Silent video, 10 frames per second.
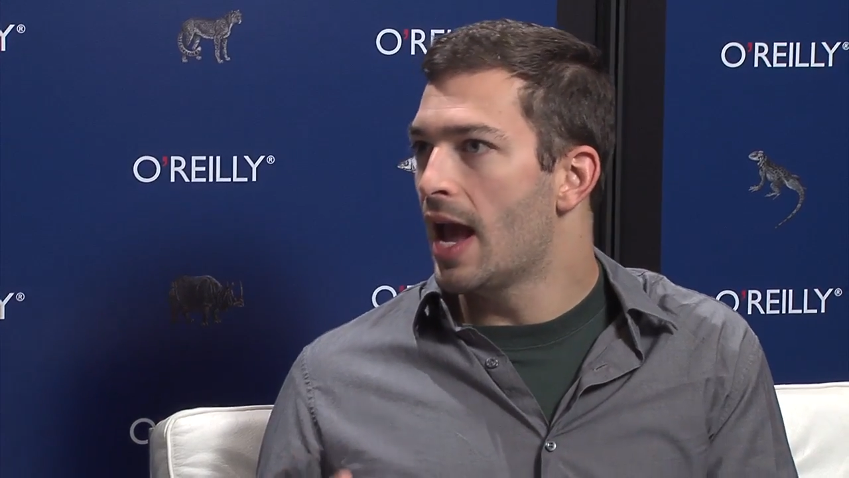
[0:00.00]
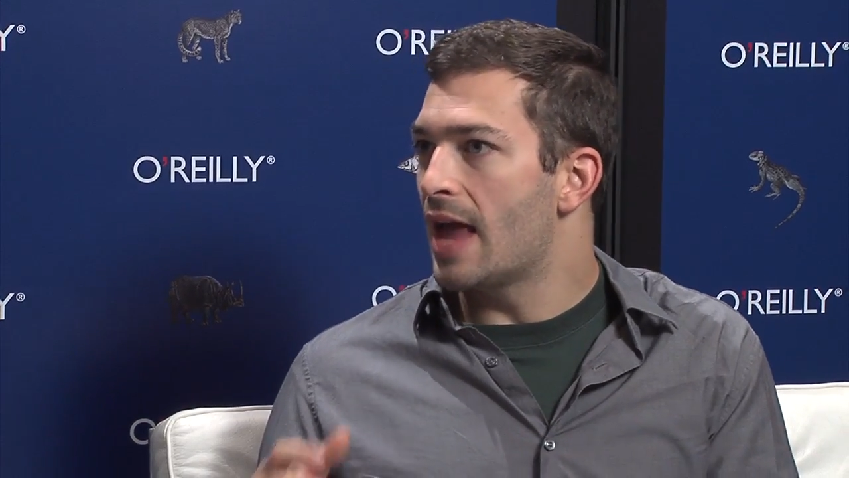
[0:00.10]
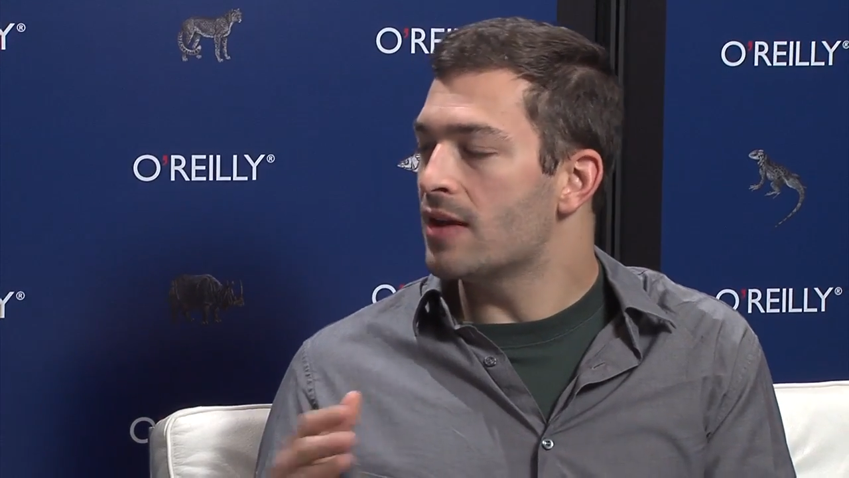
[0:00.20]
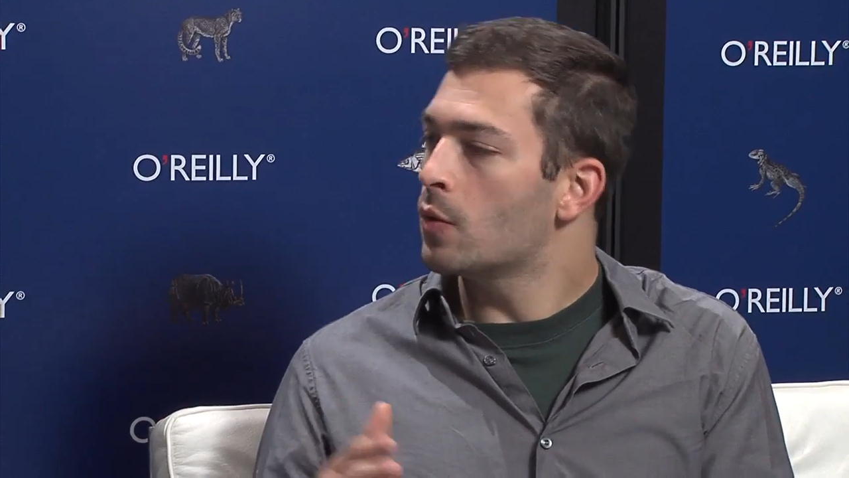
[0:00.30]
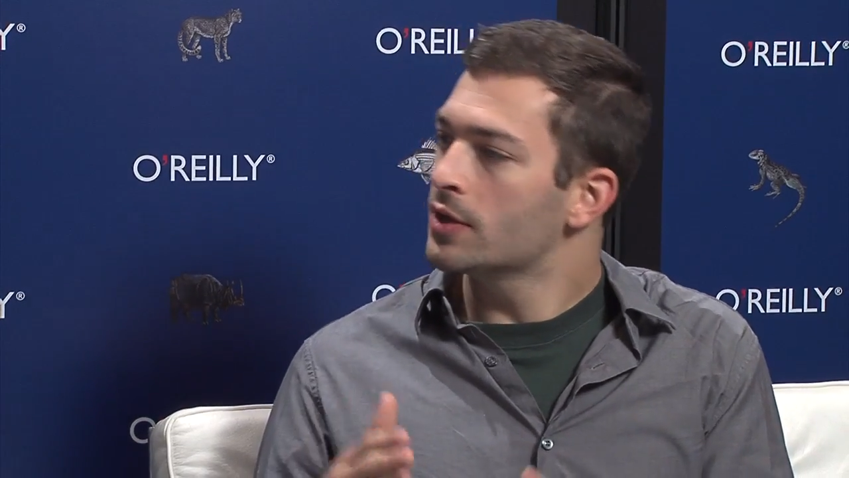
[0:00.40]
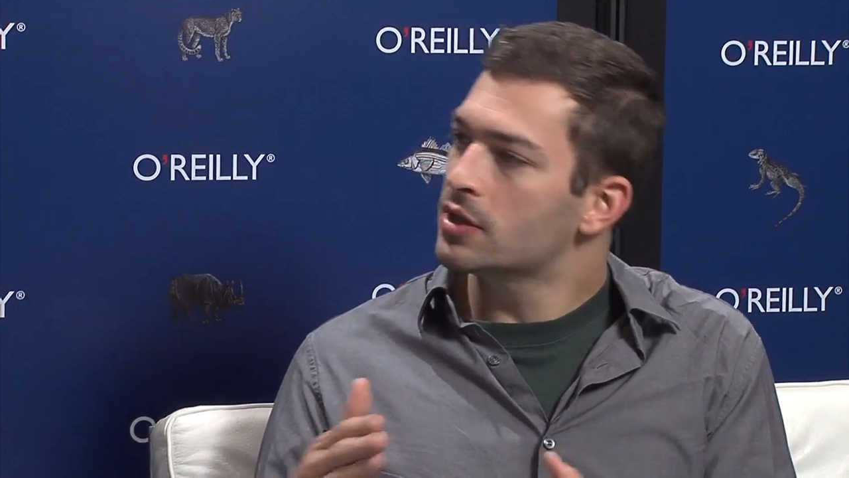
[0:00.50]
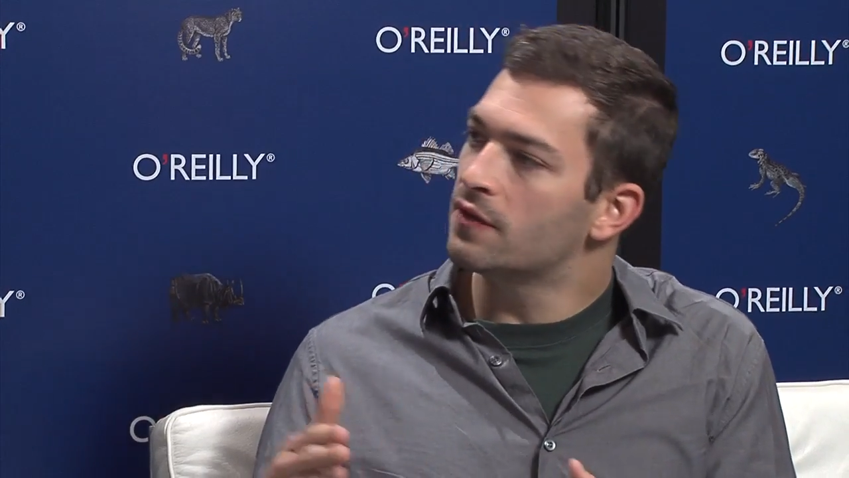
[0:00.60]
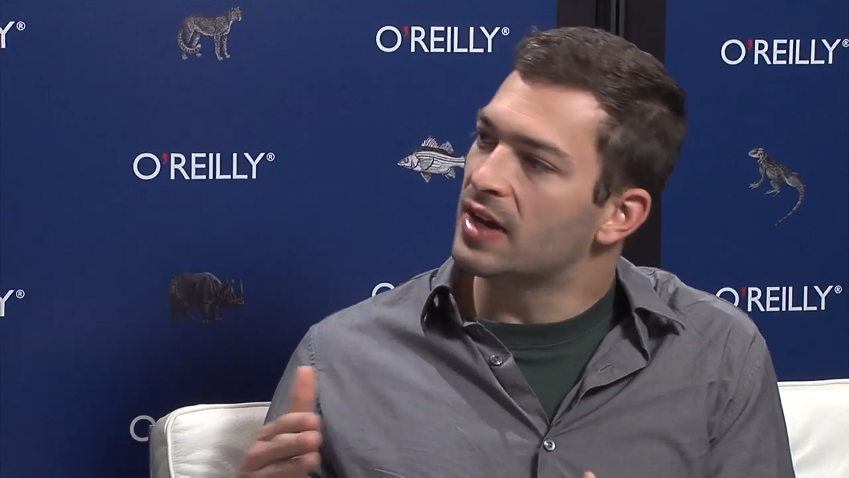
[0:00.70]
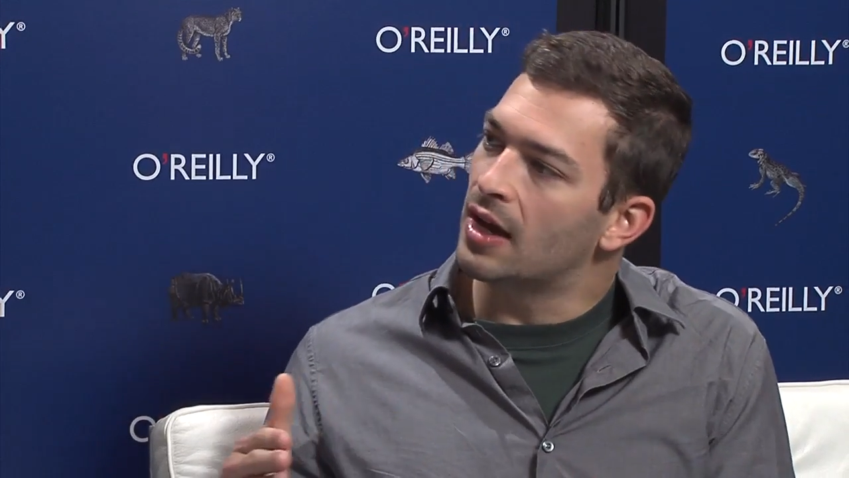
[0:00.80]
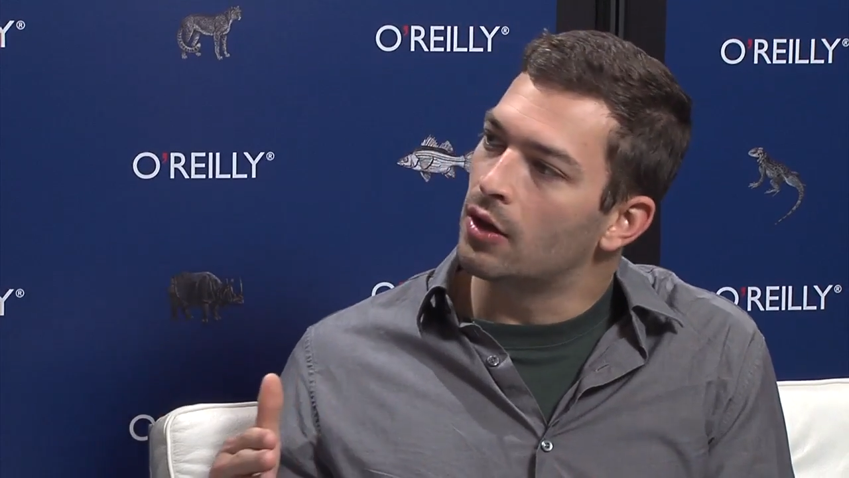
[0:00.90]
And then once
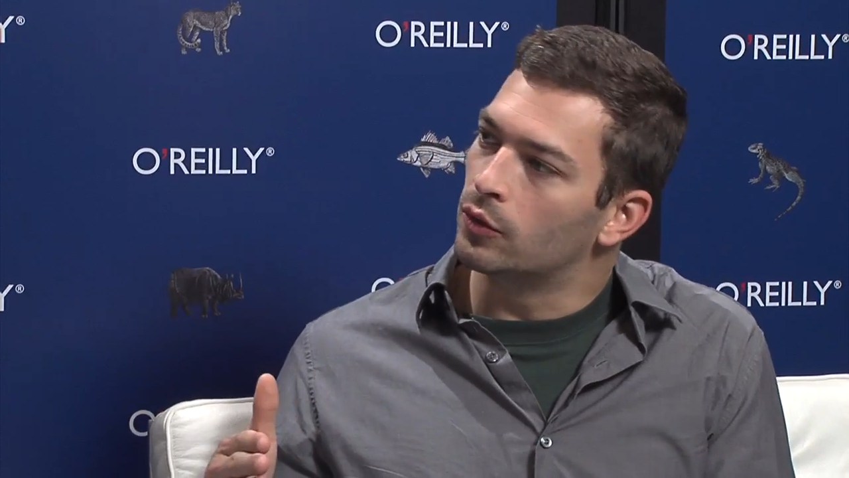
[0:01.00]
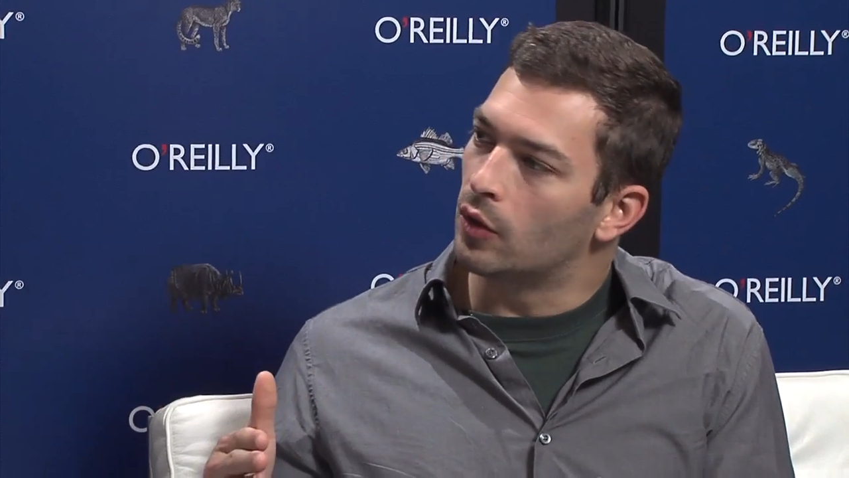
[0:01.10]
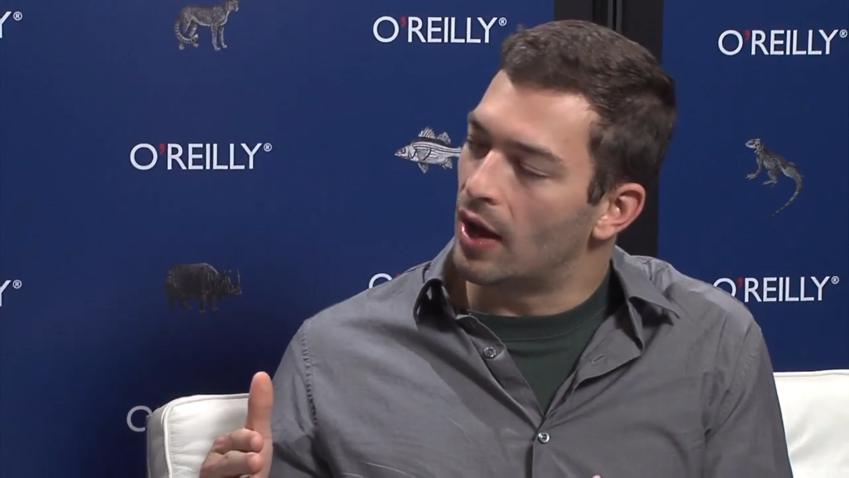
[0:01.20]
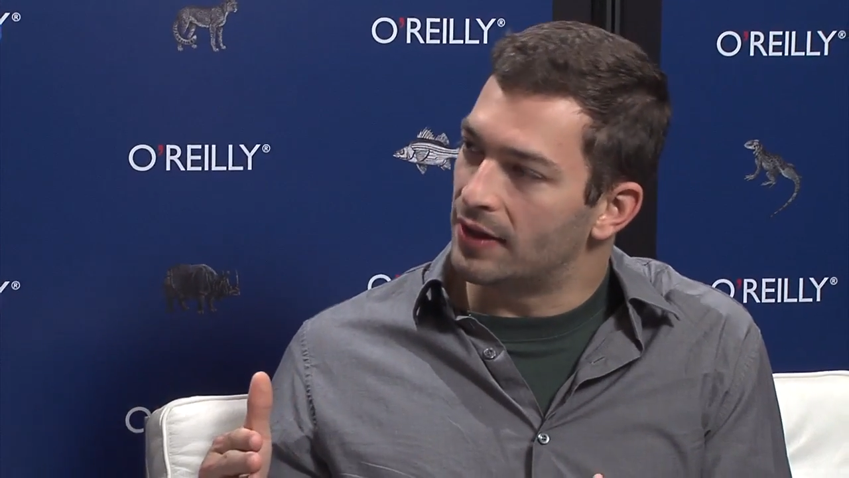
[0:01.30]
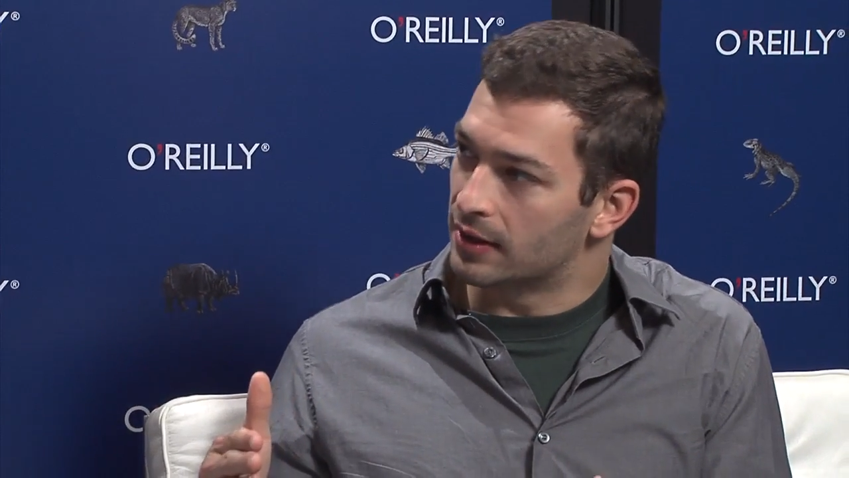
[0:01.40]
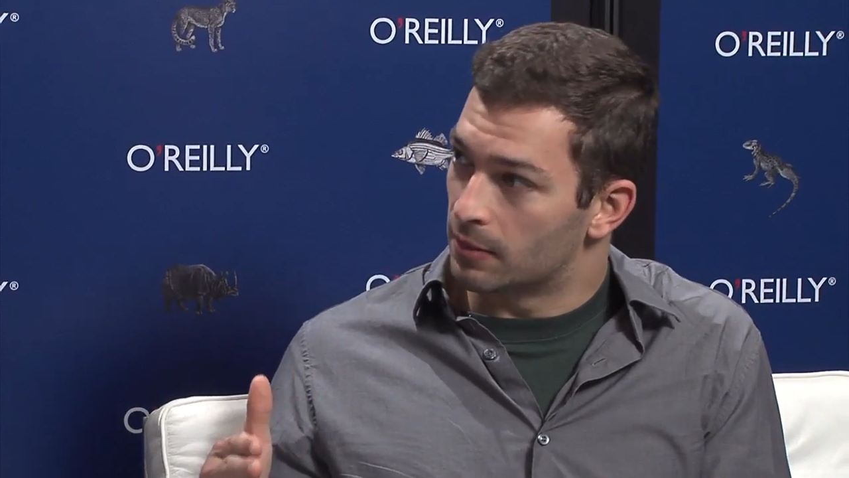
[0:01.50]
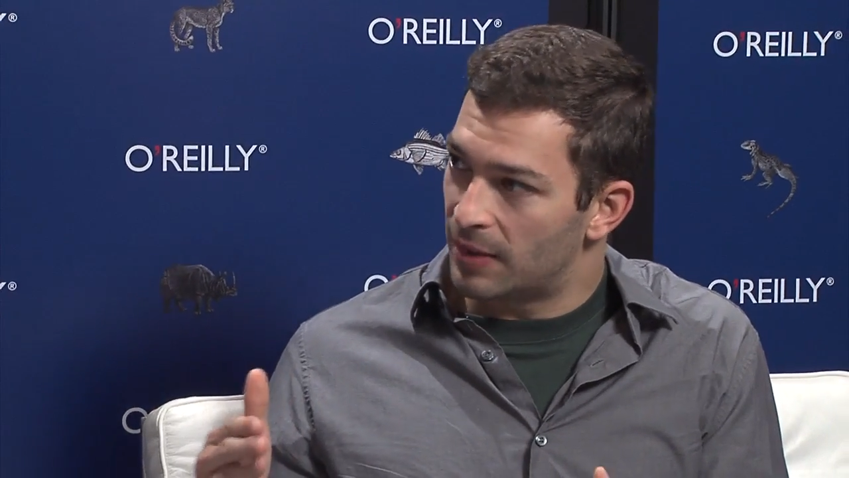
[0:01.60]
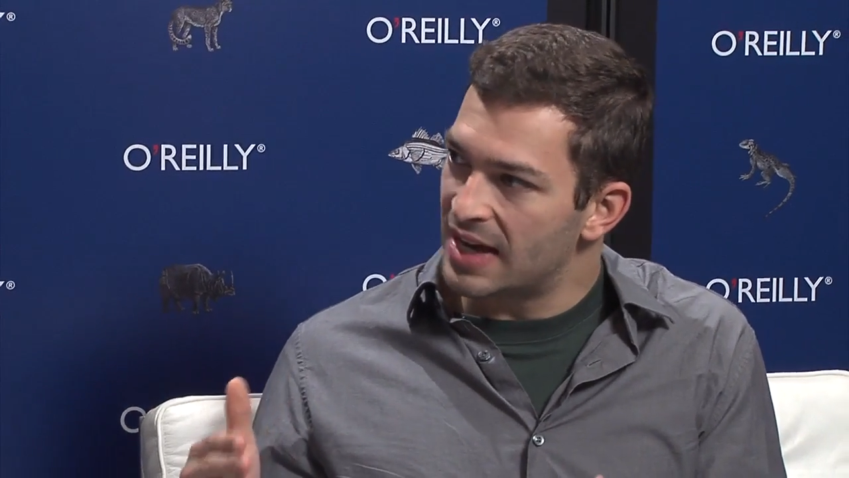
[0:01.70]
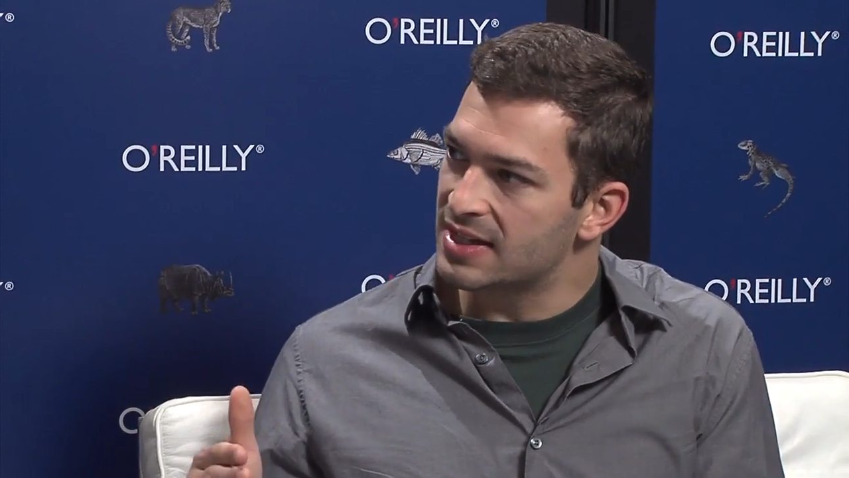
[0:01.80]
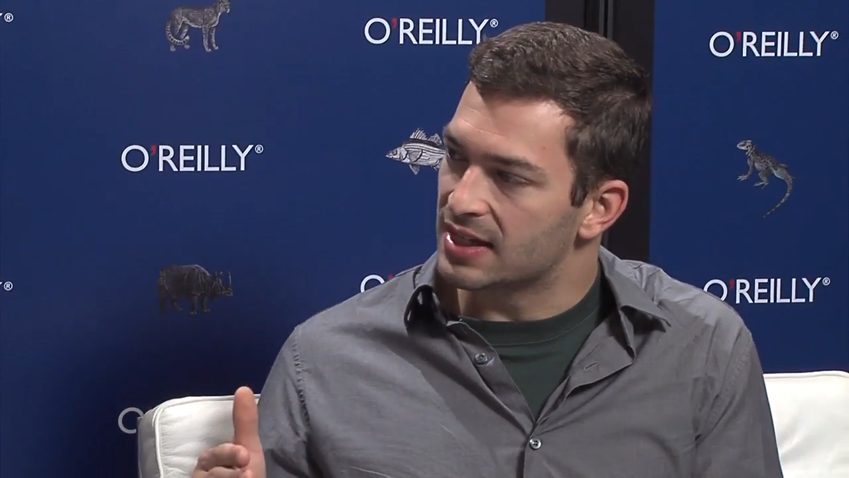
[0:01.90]
you've nailed, I think, the
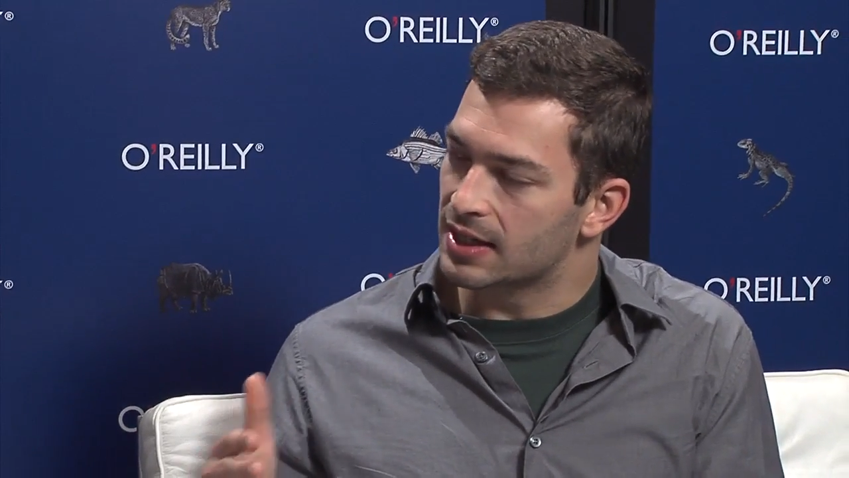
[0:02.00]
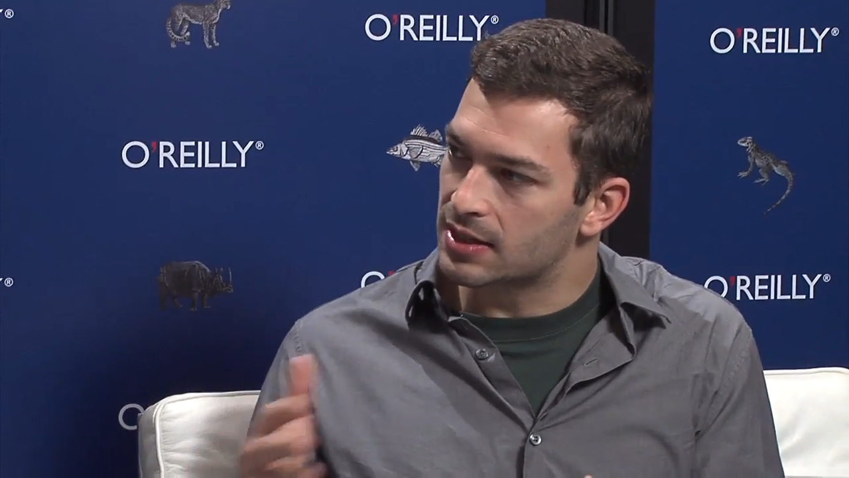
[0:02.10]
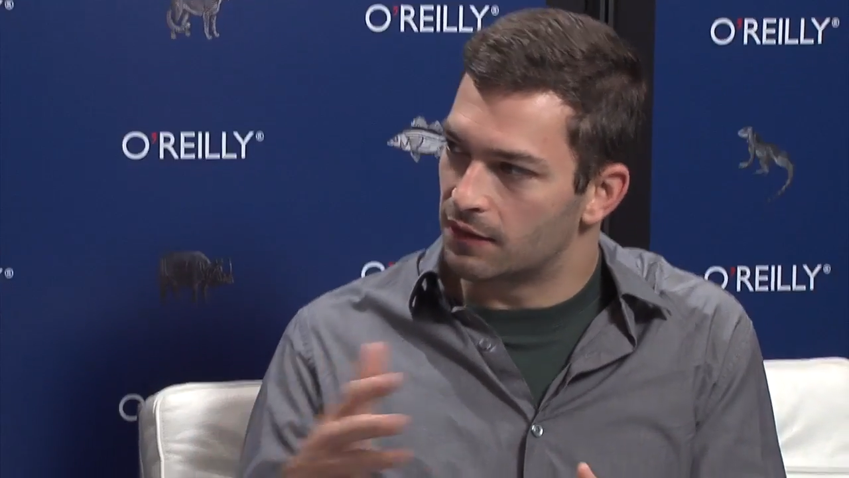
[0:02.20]
basics,